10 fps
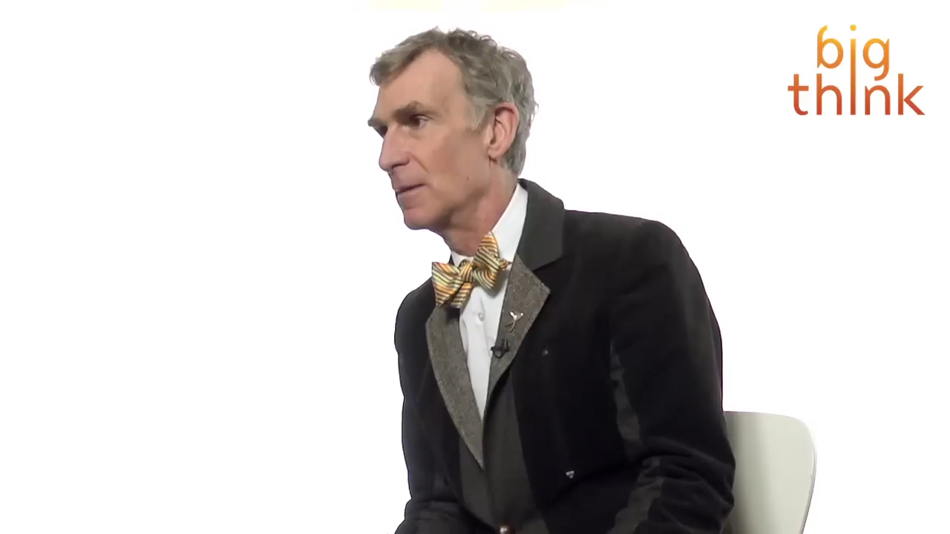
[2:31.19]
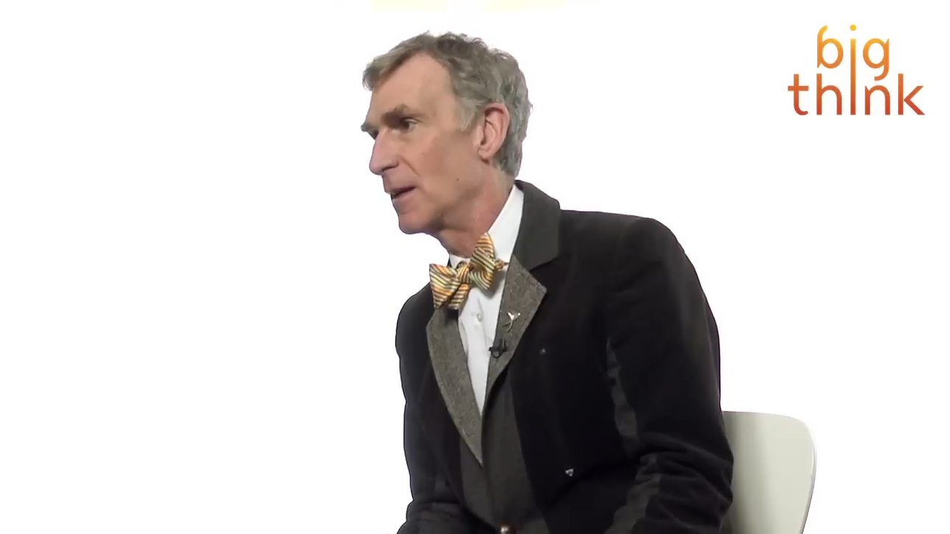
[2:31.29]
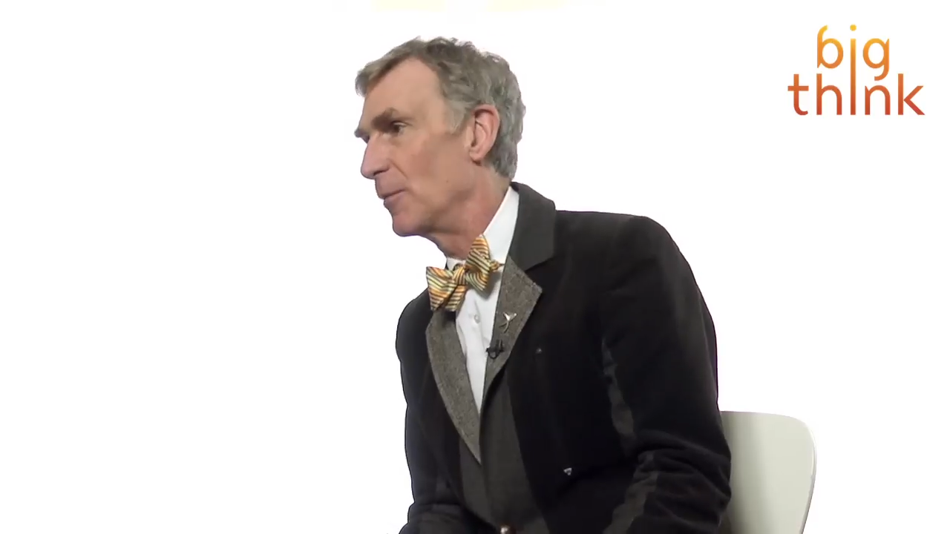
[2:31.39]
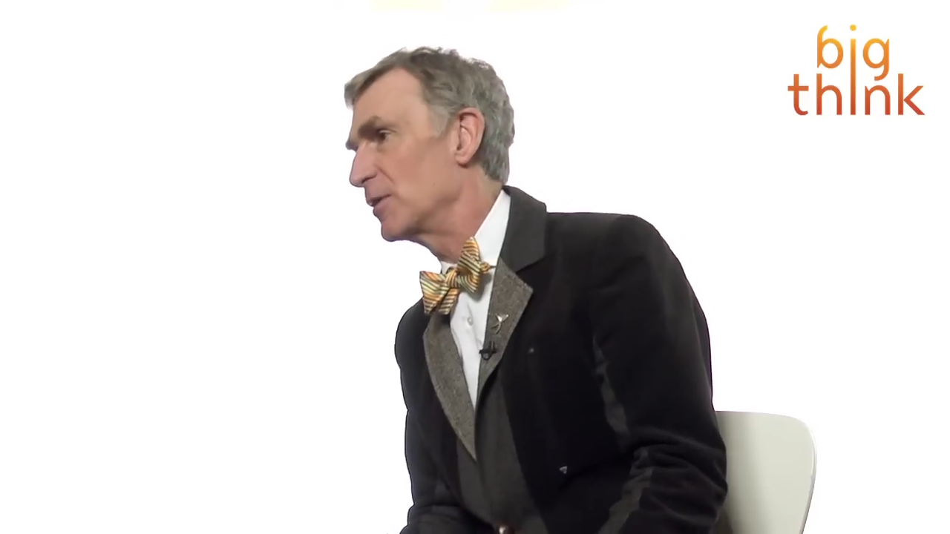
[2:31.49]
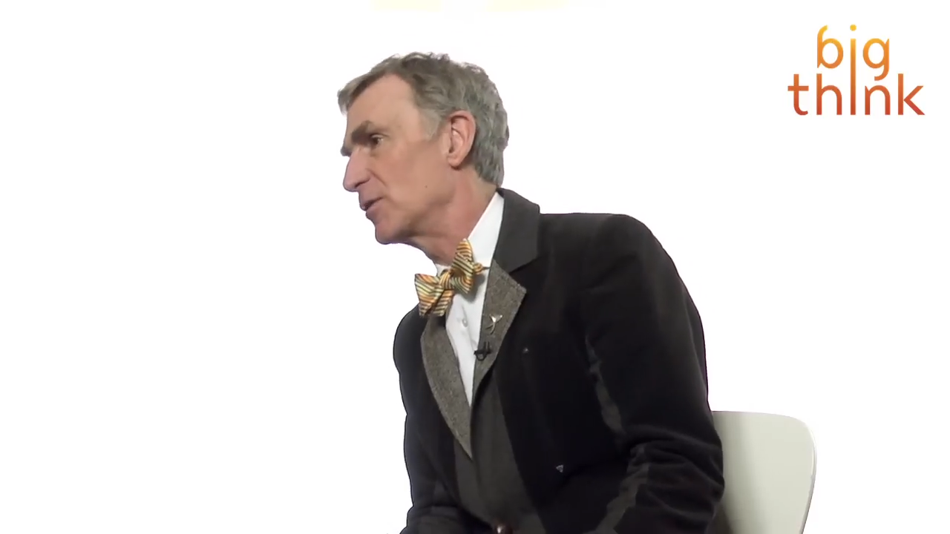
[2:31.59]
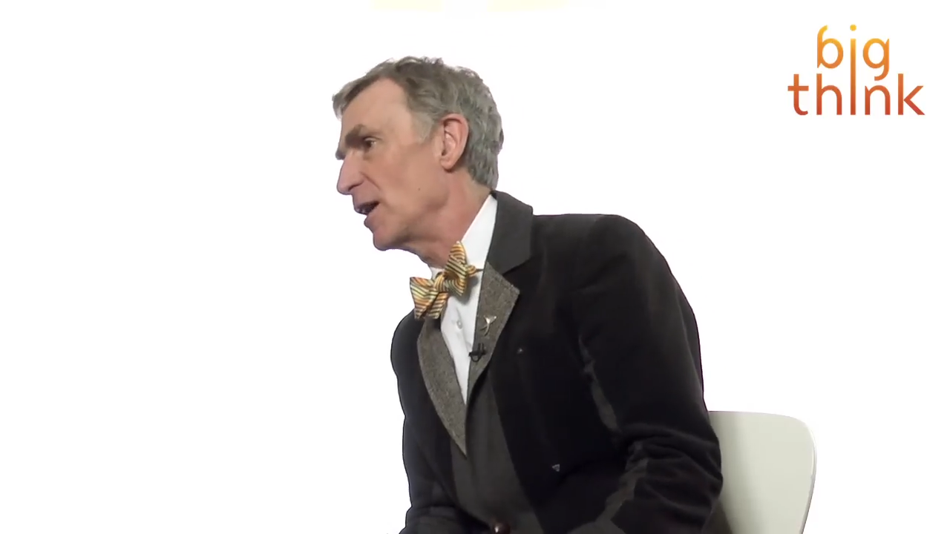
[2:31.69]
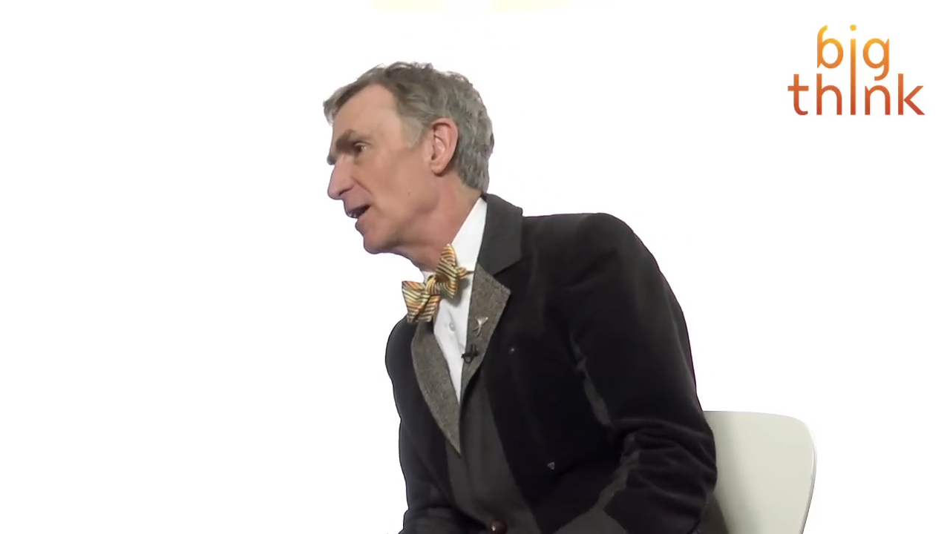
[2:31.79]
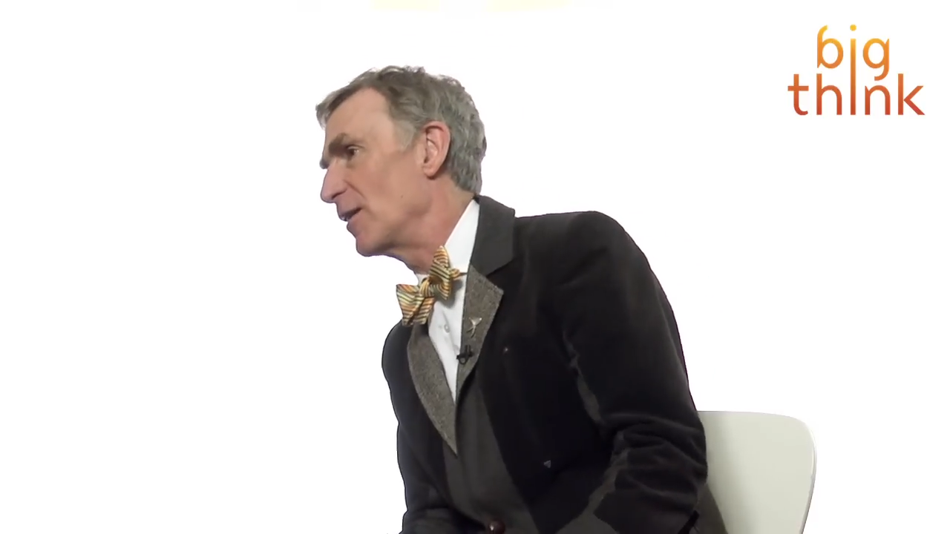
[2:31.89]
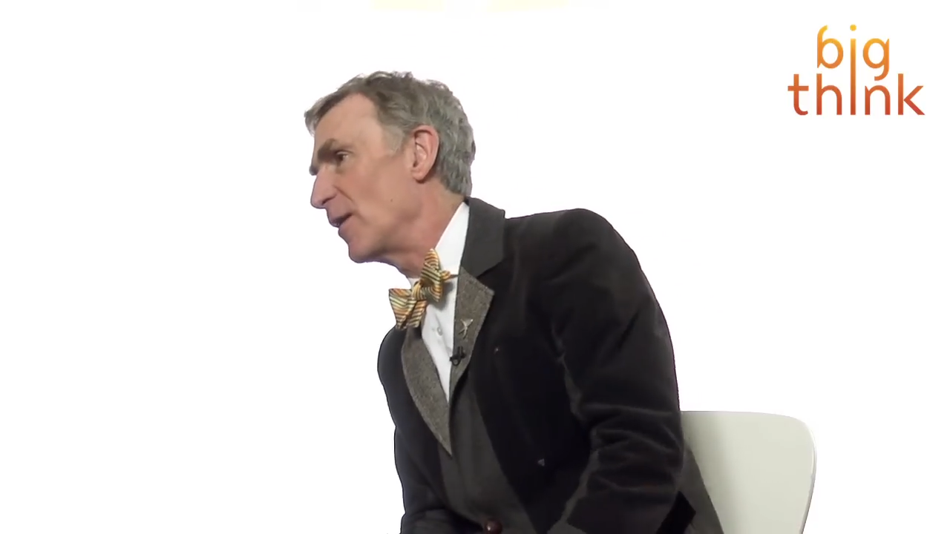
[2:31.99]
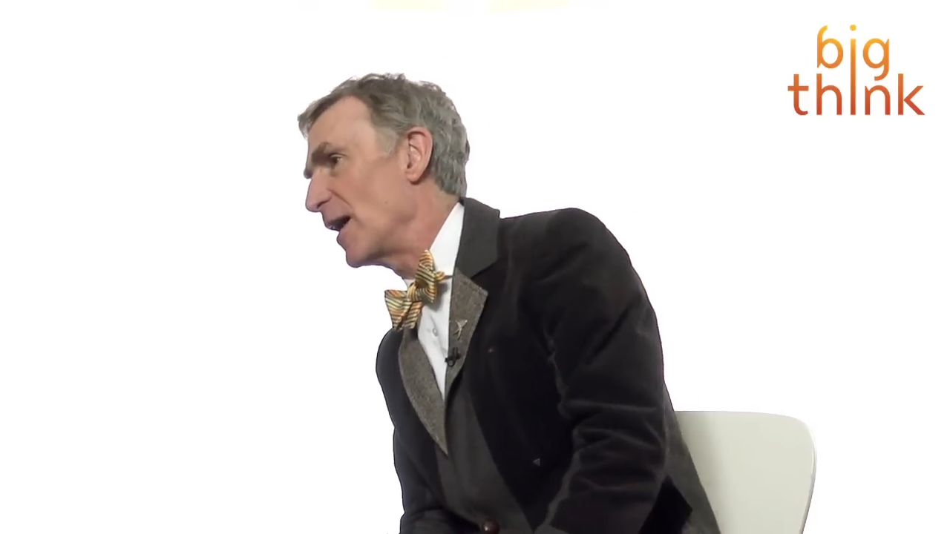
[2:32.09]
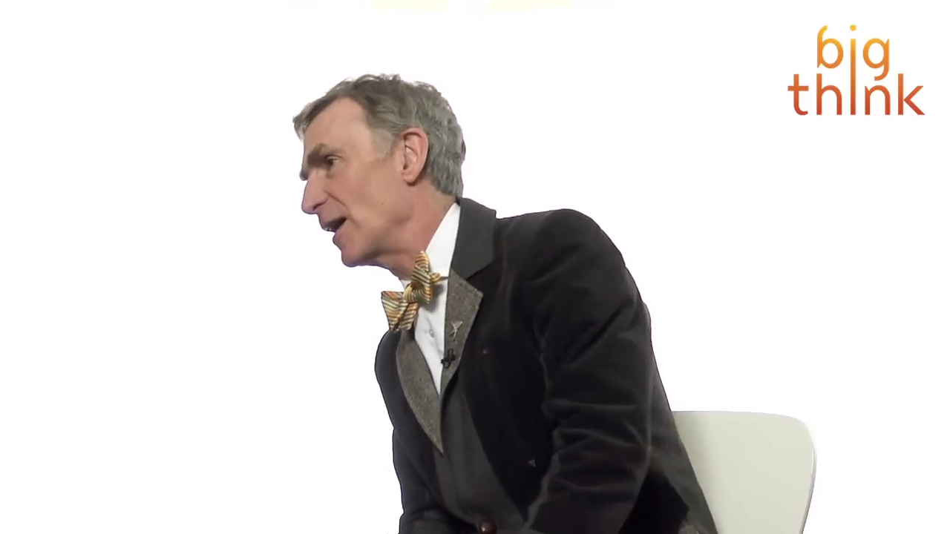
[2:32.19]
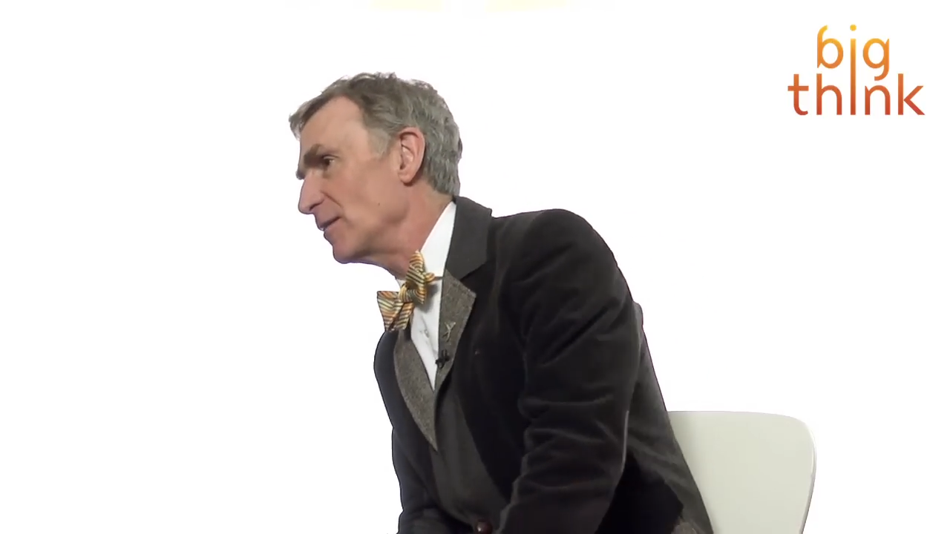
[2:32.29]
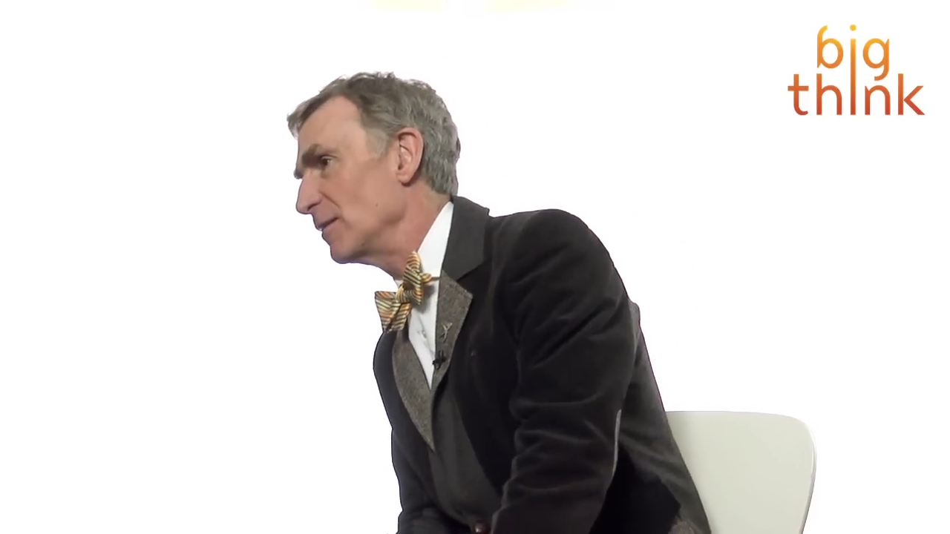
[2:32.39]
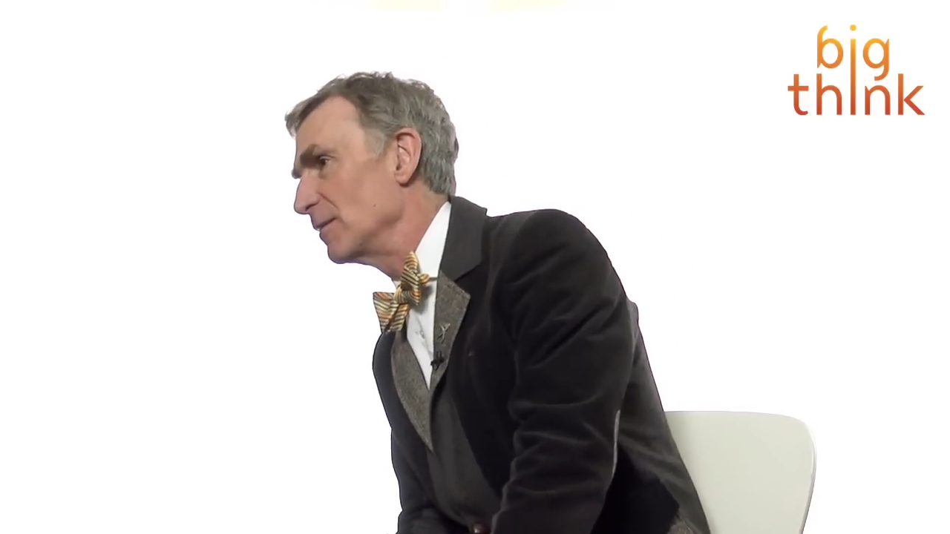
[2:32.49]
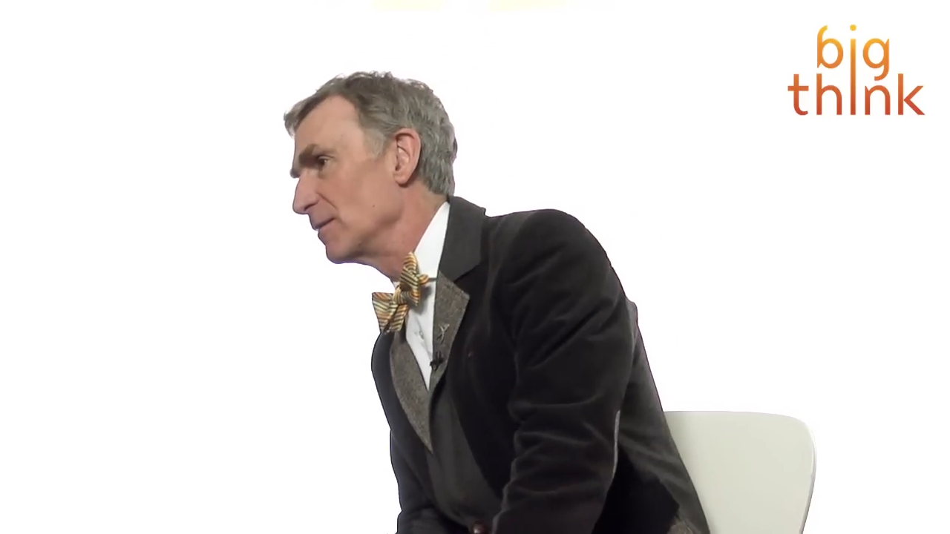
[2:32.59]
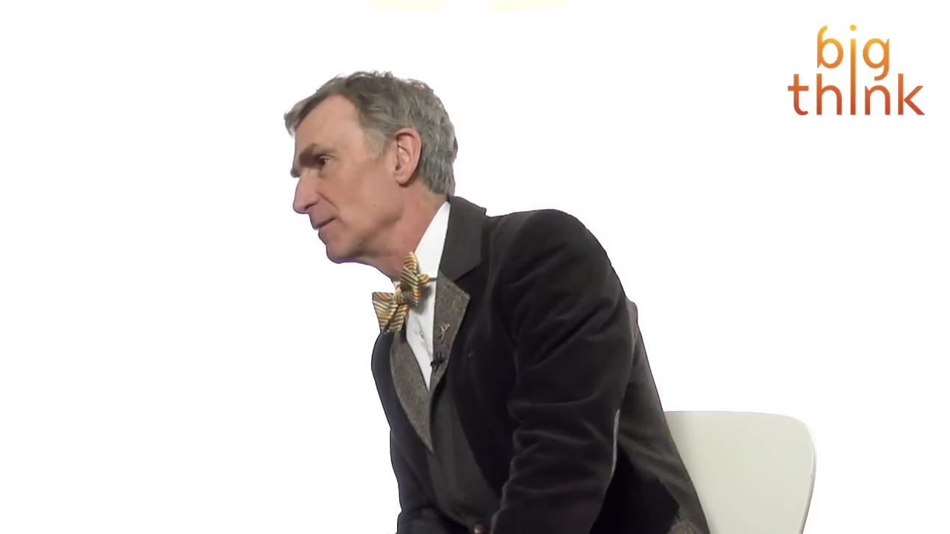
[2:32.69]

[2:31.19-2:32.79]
can we say interact